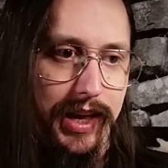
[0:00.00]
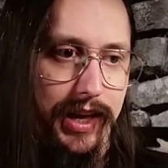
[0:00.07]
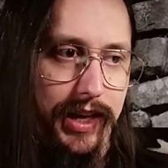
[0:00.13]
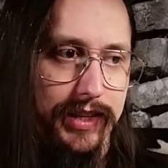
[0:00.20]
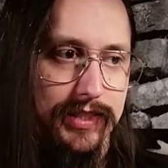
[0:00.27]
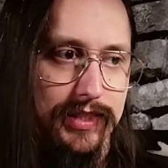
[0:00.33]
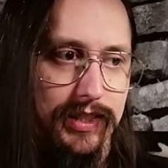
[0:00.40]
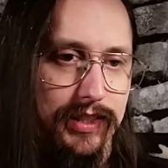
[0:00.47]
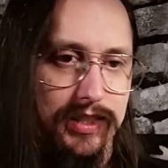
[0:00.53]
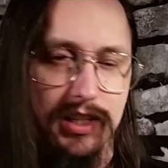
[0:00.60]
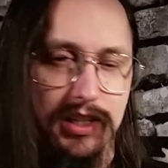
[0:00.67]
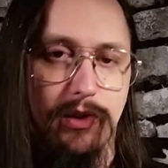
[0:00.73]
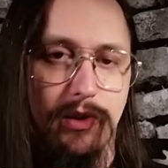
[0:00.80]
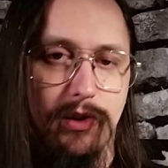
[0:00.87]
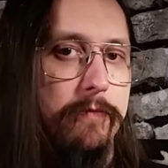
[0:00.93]
it's a
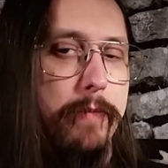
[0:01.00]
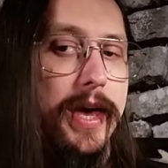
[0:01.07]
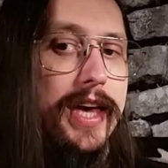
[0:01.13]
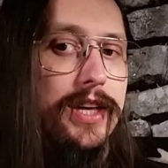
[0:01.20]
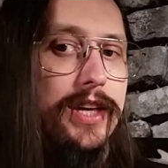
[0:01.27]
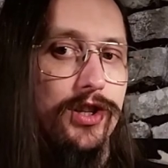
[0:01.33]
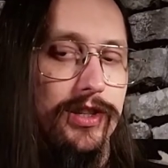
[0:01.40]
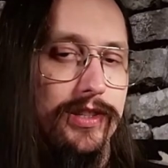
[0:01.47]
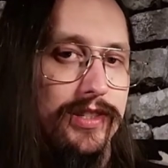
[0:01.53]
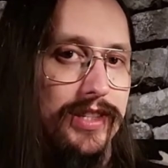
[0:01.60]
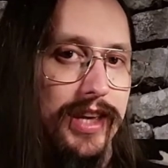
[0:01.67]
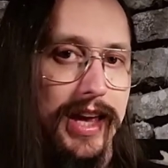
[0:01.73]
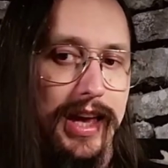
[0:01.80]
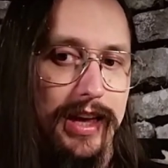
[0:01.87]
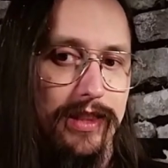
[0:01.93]
series of
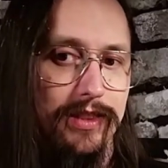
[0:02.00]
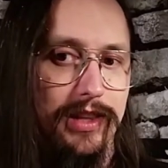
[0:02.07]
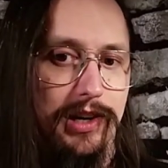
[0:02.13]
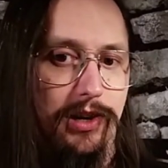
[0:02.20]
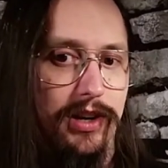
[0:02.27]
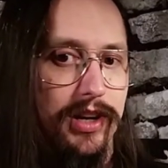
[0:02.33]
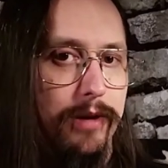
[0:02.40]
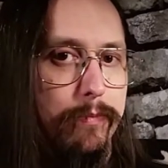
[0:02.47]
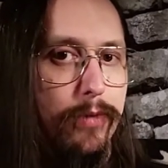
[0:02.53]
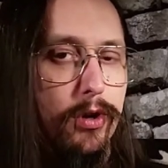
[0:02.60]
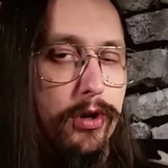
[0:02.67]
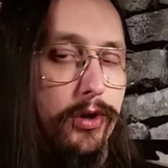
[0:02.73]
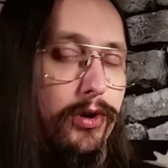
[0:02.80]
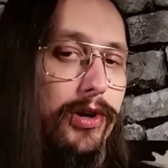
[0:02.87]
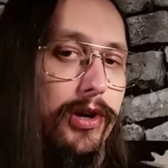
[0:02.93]
pages, and they're in a
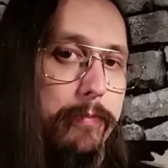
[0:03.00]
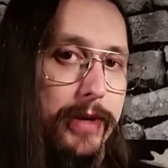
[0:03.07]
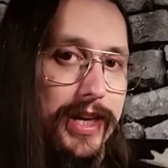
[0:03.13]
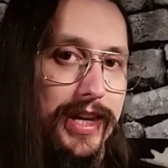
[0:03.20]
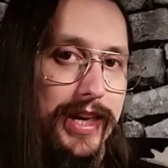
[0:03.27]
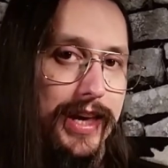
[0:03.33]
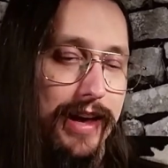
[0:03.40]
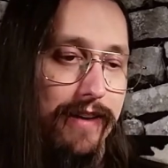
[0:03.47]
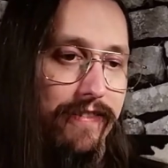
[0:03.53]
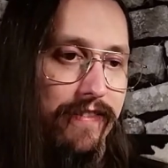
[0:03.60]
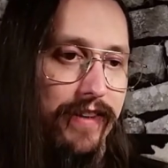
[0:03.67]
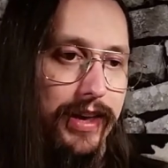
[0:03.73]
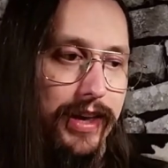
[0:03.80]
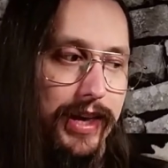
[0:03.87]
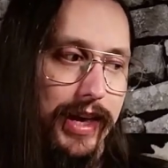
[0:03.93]
book or a
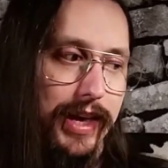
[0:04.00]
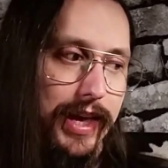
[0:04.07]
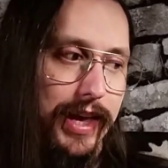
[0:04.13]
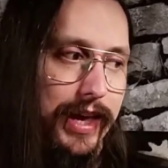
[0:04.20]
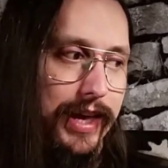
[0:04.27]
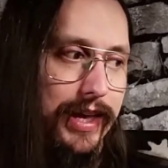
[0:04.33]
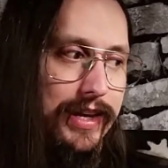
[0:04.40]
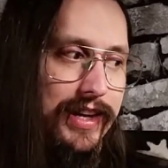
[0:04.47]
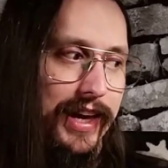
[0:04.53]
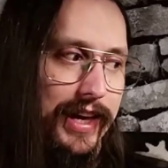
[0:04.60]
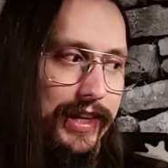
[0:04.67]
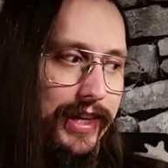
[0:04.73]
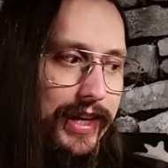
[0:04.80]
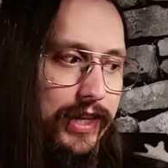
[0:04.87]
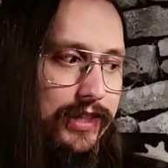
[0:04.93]
PDF, and
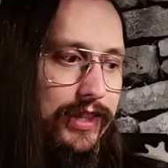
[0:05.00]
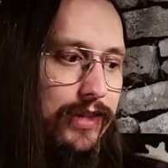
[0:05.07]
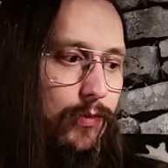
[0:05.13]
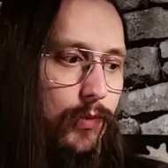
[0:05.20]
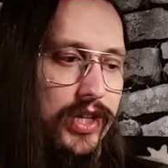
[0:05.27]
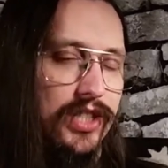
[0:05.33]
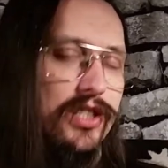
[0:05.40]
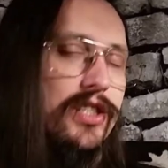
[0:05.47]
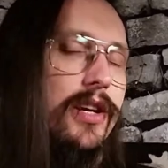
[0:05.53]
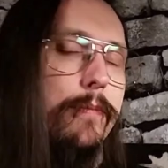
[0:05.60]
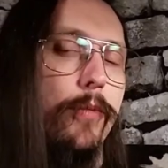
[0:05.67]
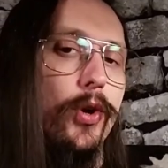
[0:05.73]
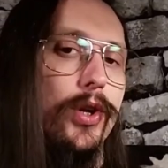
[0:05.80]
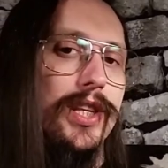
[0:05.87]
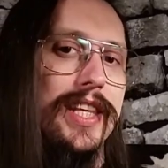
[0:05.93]
I like when you
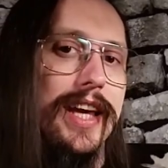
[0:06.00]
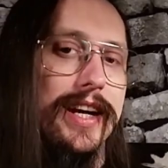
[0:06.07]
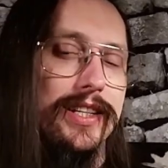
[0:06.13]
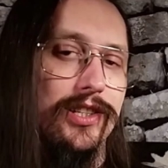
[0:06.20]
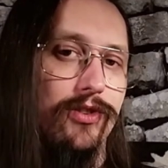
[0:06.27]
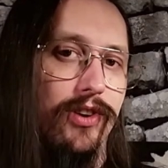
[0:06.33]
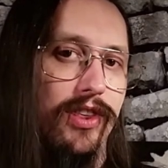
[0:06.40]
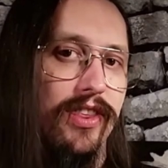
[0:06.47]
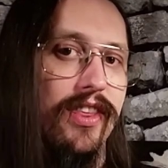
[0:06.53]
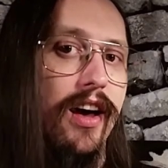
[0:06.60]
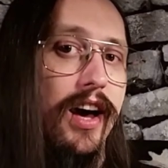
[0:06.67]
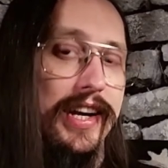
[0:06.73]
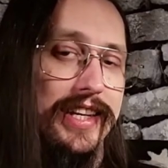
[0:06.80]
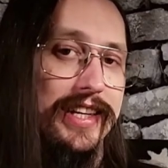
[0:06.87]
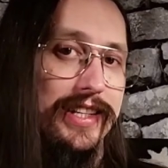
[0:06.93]
put the extra
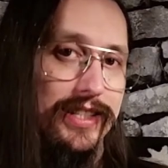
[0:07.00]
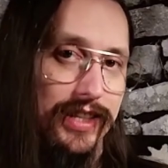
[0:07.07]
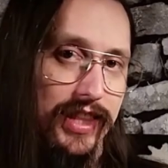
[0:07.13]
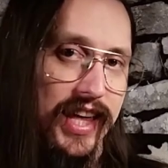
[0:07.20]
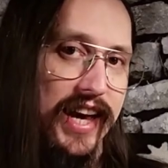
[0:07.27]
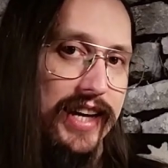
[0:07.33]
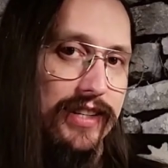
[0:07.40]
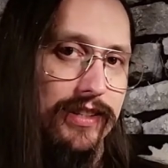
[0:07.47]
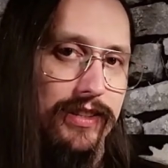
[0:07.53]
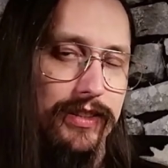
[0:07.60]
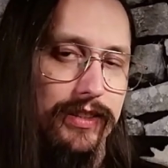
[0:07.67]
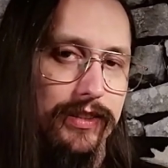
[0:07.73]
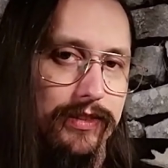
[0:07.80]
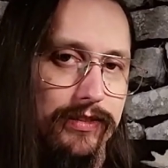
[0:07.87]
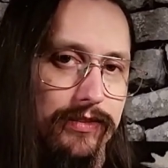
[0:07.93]
thought into that.
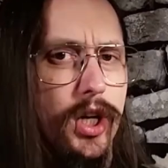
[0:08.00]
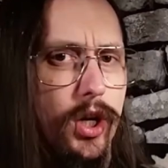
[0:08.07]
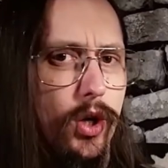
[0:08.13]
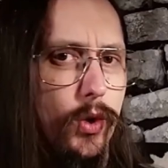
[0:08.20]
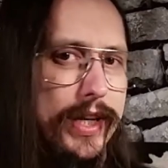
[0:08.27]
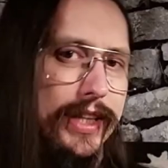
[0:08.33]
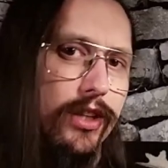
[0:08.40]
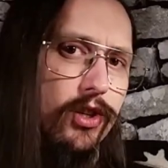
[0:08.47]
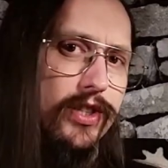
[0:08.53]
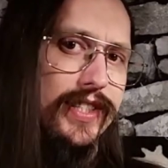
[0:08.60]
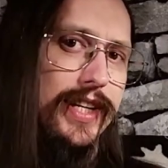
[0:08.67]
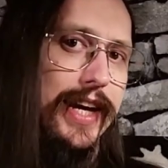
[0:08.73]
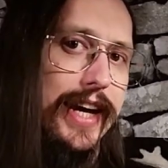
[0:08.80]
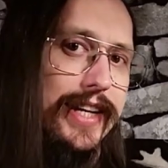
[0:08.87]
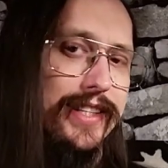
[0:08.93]
So it
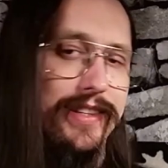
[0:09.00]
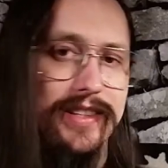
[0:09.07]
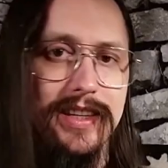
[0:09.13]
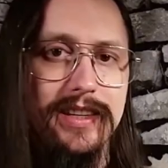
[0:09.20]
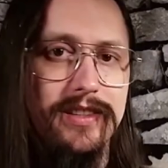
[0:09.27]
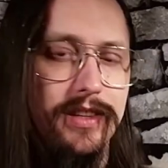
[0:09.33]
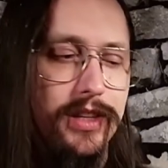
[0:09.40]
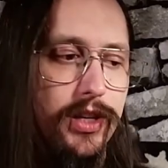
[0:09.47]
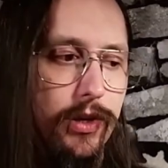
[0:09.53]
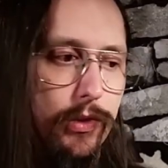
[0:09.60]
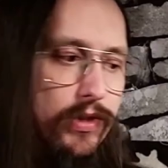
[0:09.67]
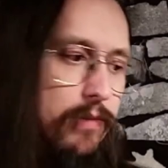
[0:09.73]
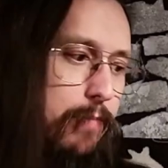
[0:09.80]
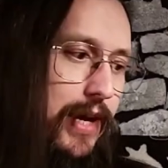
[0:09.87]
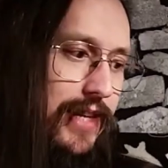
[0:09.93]
looks nice, it's easy to
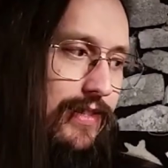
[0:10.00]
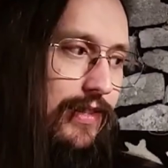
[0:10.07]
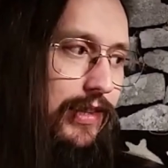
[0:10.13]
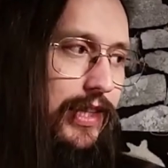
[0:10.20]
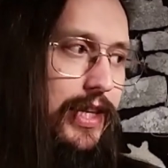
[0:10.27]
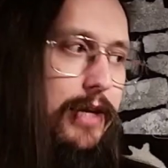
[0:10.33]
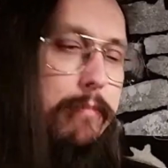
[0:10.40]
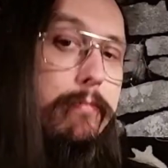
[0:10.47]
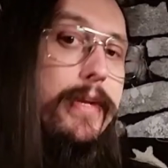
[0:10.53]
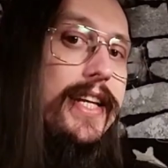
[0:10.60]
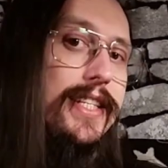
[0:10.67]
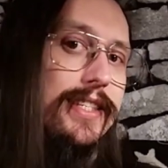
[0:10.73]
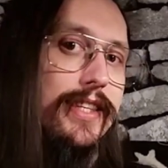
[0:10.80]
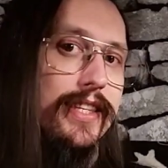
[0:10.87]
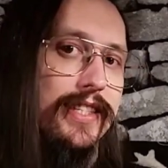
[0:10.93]
use, basically
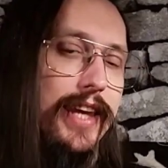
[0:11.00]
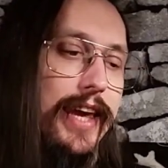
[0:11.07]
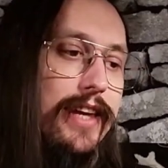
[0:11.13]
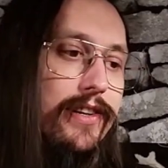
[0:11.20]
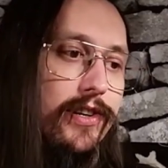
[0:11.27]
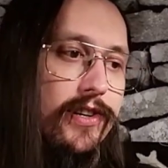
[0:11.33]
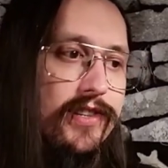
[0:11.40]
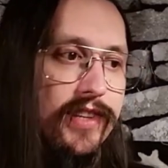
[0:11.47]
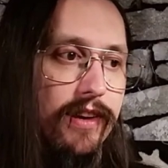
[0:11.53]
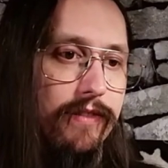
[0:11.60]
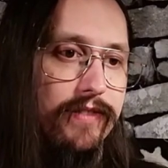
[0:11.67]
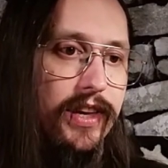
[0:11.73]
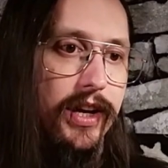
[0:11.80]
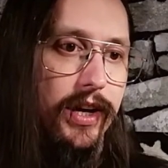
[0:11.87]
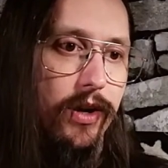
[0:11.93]
meets the standards
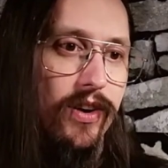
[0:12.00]
of,